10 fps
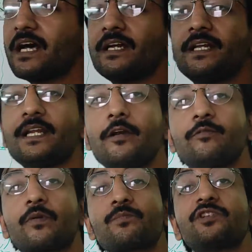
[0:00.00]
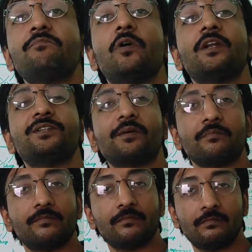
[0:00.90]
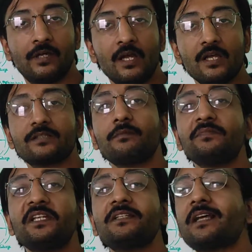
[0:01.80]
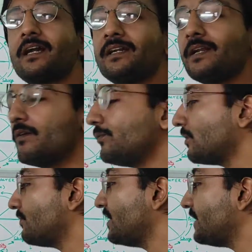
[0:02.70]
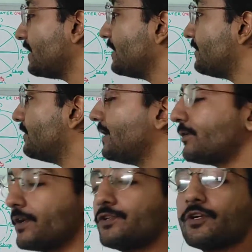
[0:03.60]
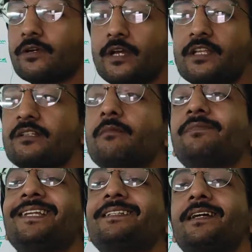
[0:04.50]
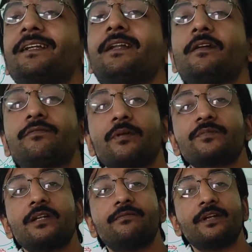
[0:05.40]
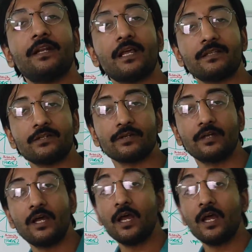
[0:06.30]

are derived from symbolism, some things are derived from Vedic literature, and some things are derived from self-realization.